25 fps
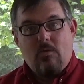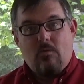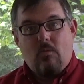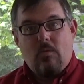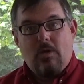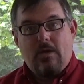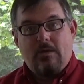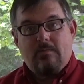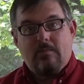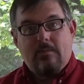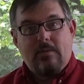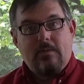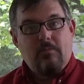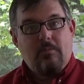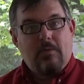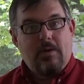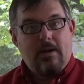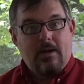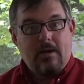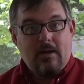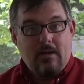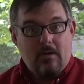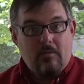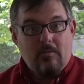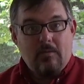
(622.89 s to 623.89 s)
with me when
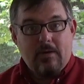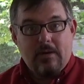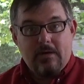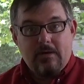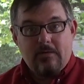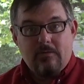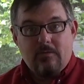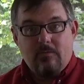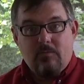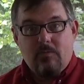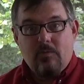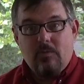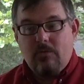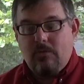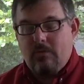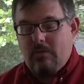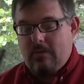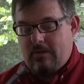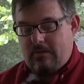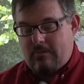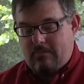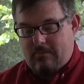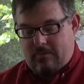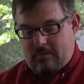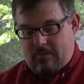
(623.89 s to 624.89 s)
I go into the
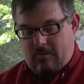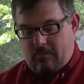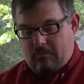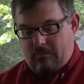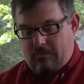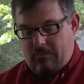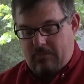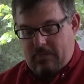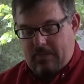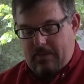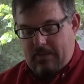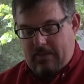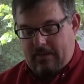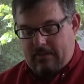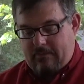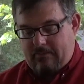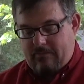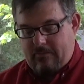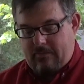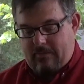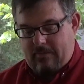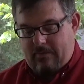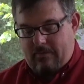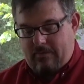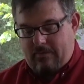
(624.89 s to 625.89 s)
woods on things.